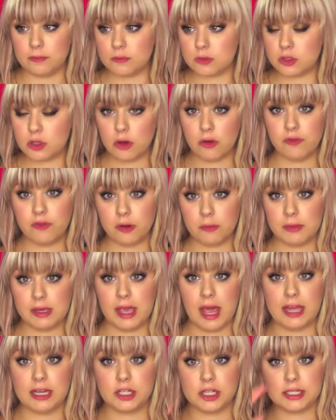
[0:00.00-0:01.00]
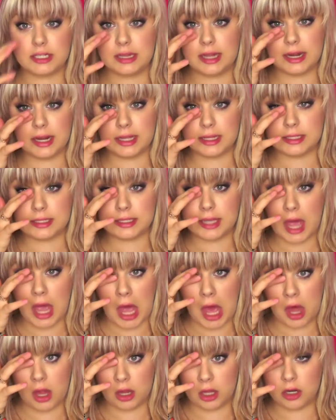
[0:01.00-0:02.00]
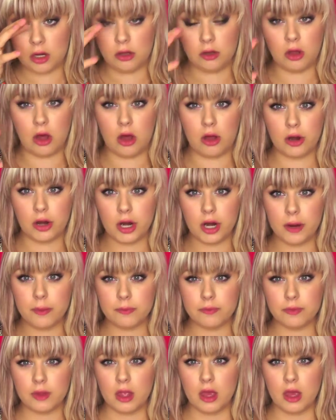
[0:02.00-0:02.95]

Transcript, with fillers: So for me, I just let it set a little longer,